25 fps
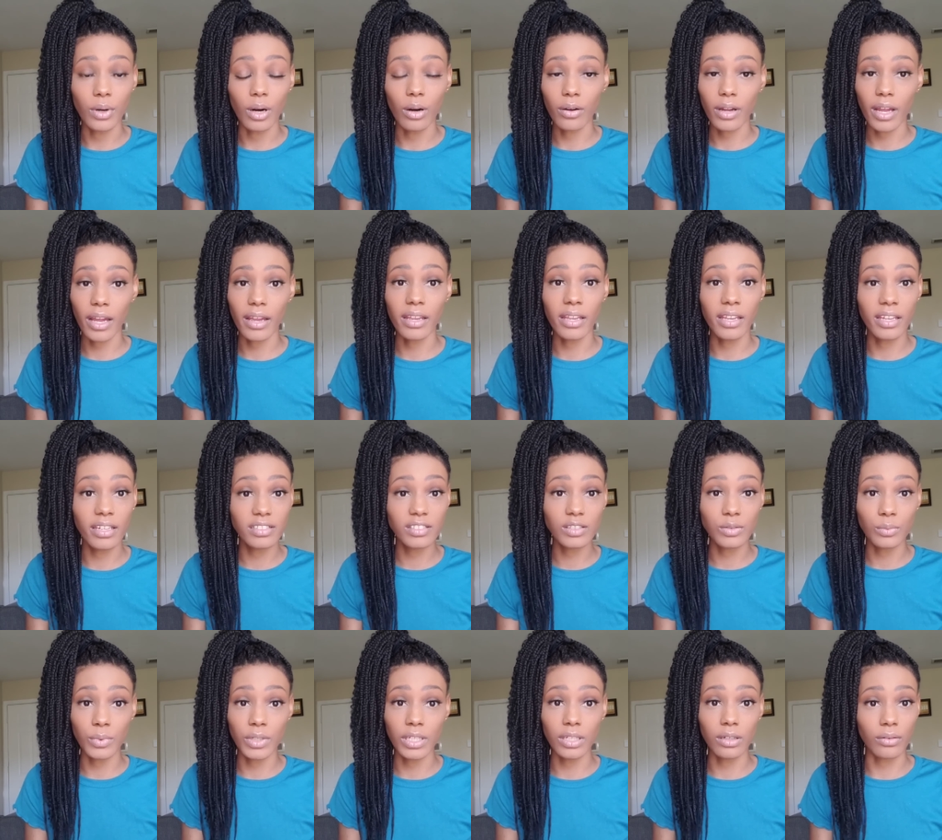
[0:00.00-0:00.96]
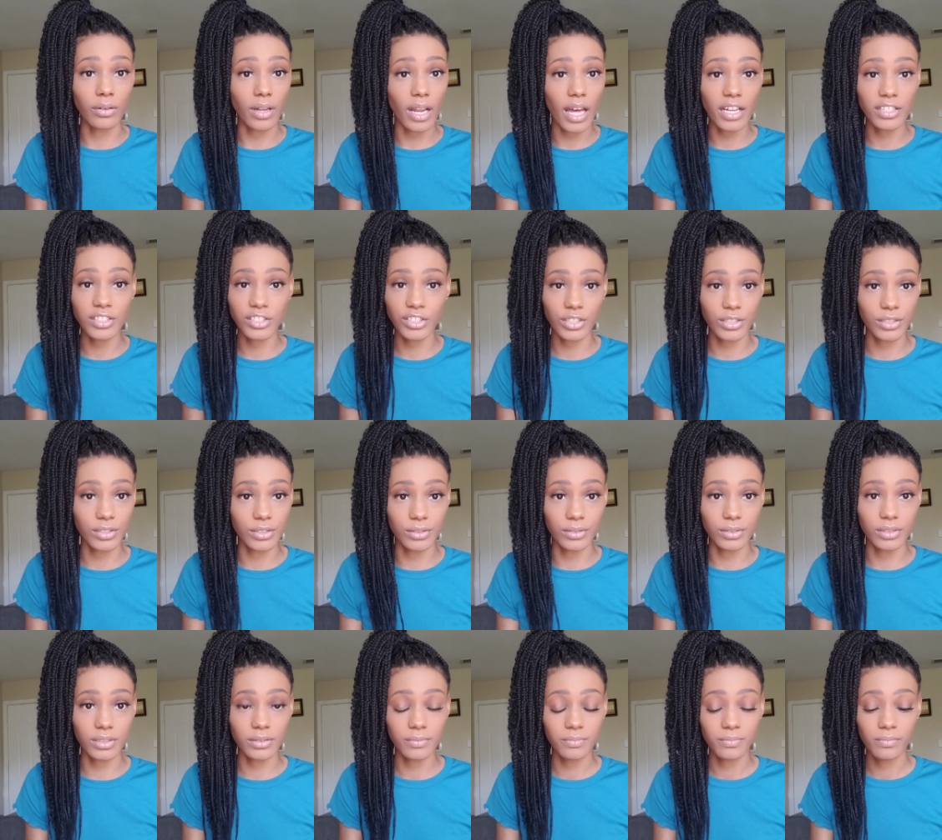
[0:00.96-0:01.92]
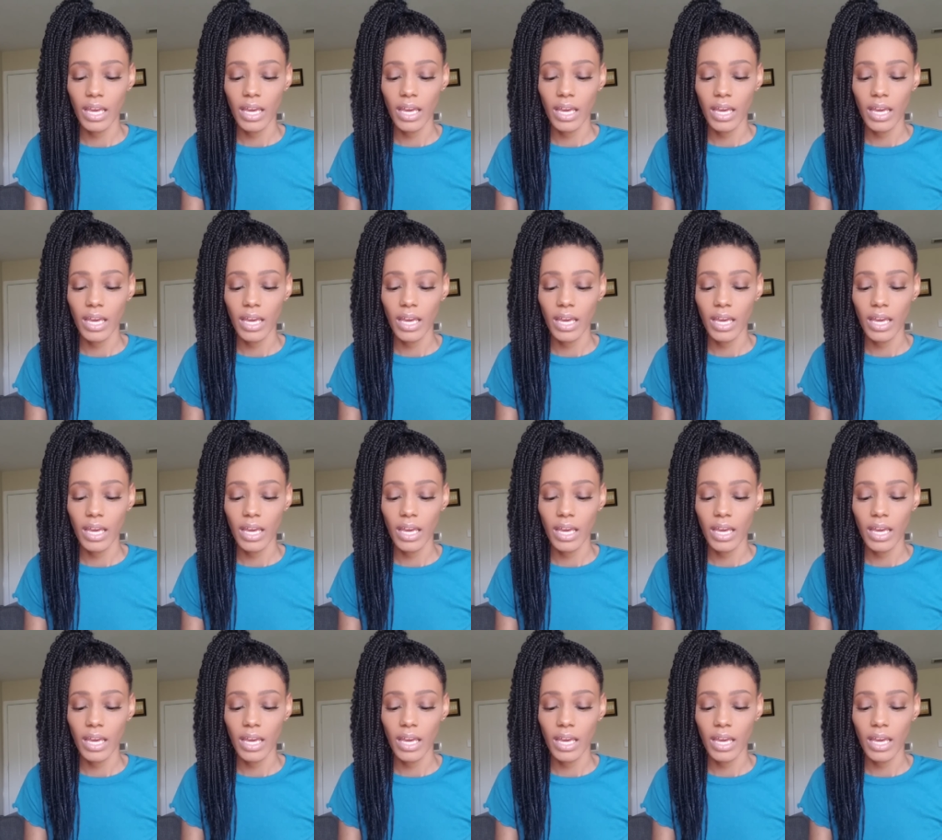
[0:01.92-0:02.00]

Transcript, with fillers: okay? His will, not yours.